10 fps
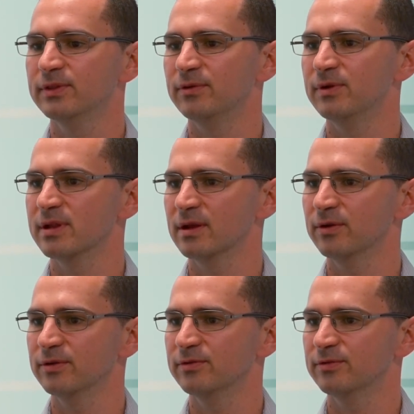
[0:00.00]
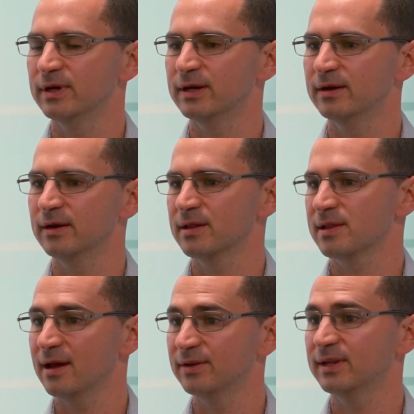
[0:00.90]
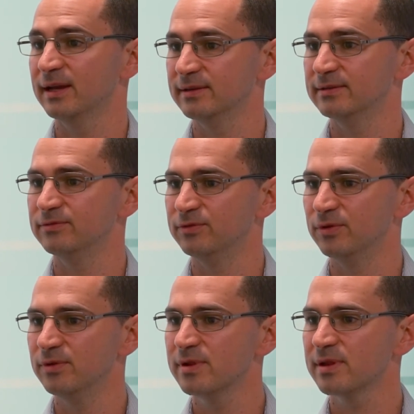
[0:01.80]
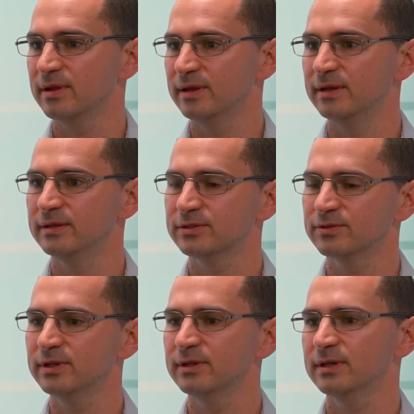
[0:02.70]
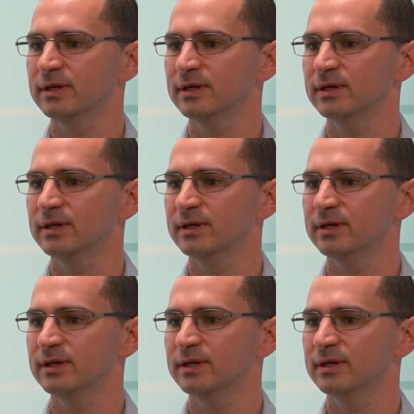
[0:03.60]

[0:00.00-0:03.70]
There is a lot of, I guess, outdated views in industry